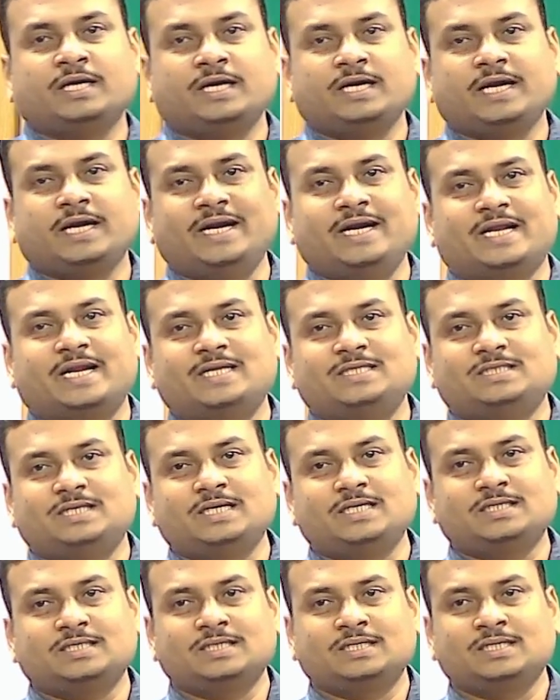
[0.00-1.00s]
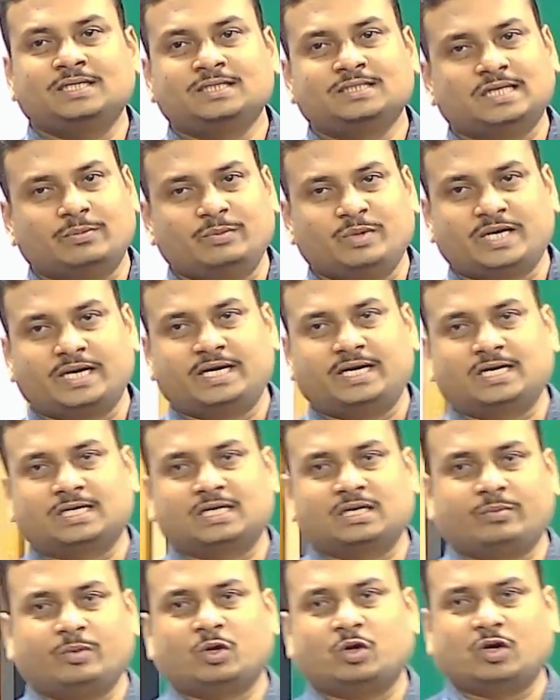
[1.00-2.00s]
intrinsic
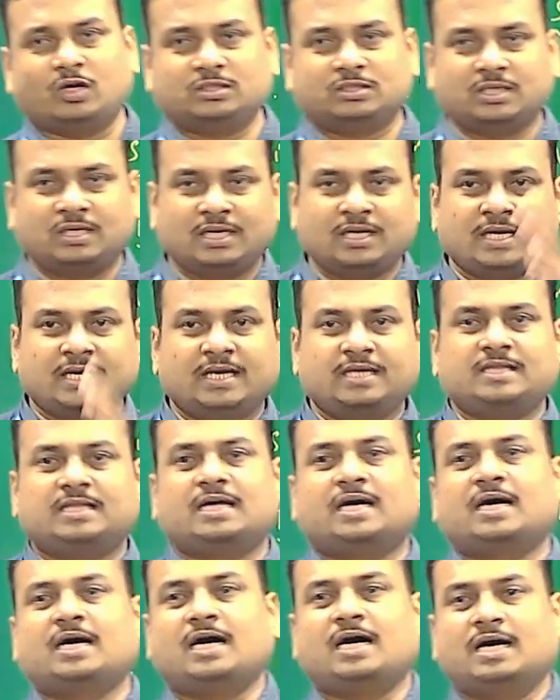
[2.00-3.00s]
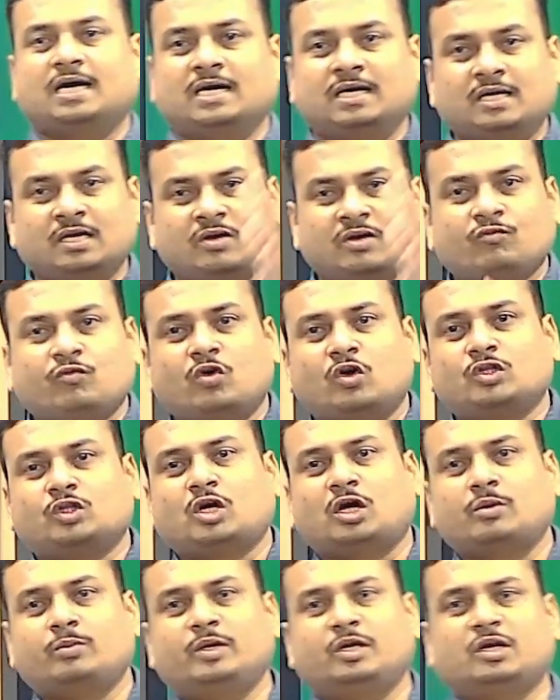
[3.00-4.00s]
semiconductor, because in the fourth
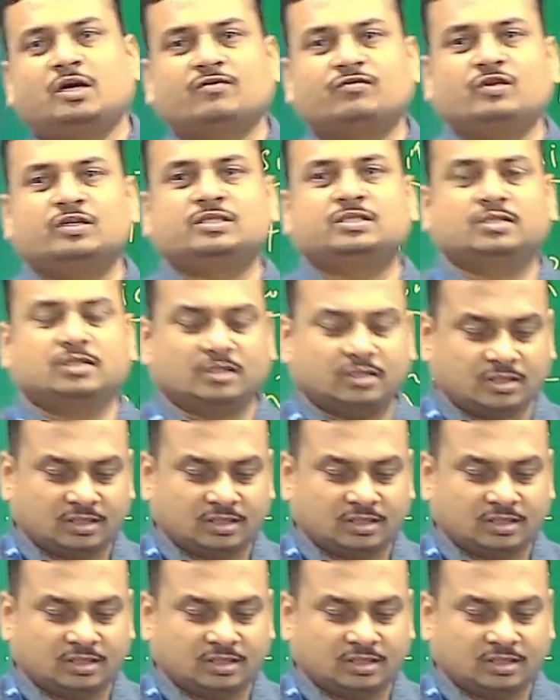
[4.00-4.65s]
orbit of this